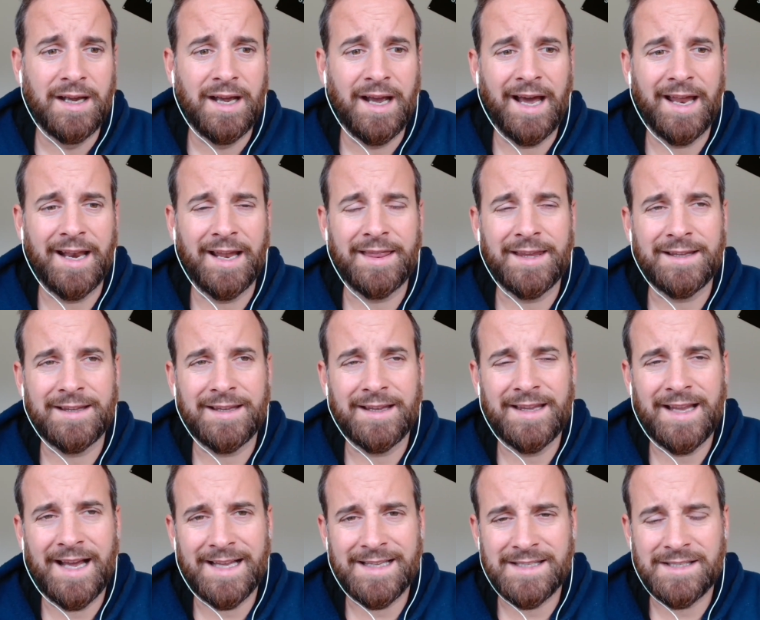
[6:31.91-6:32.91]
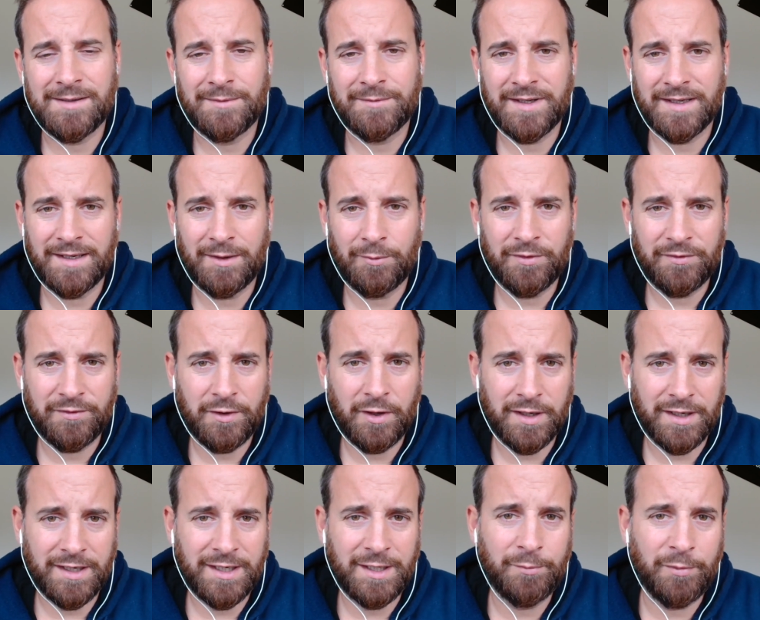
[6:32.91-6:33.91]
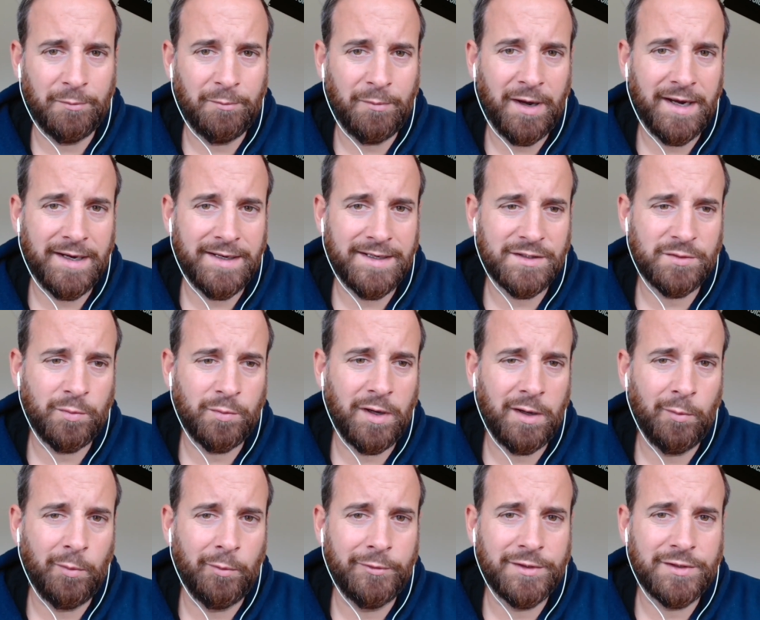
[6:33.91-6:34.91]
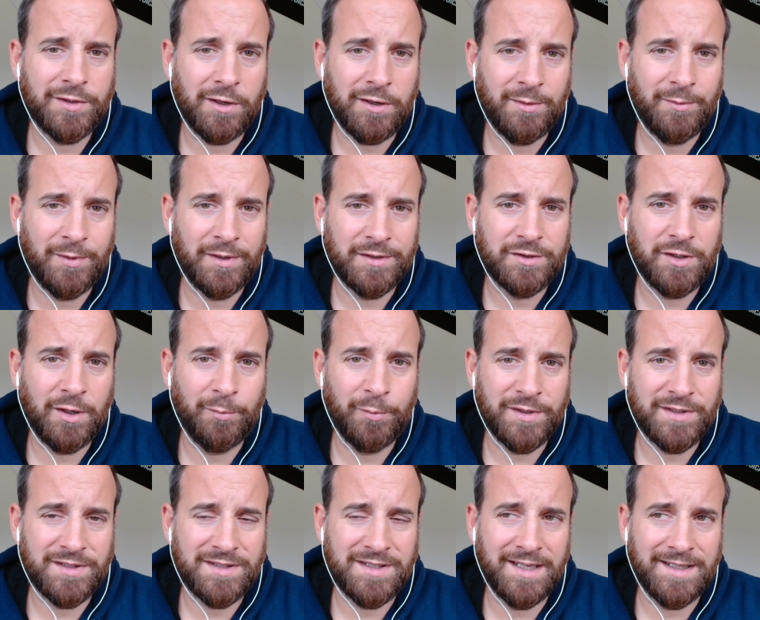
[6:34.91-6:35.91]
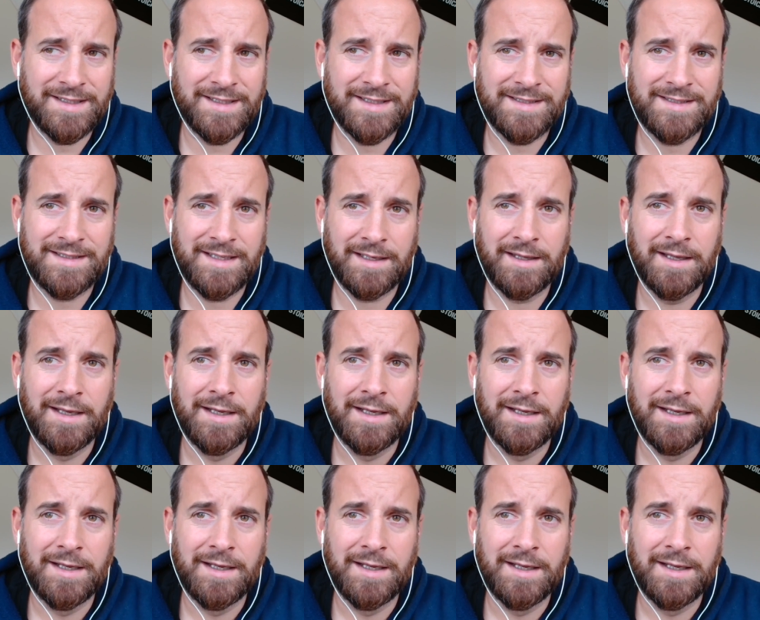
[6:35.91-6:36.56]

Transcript: And I think that that's something that we've got to keep in mind as well when we talk about topics like this, that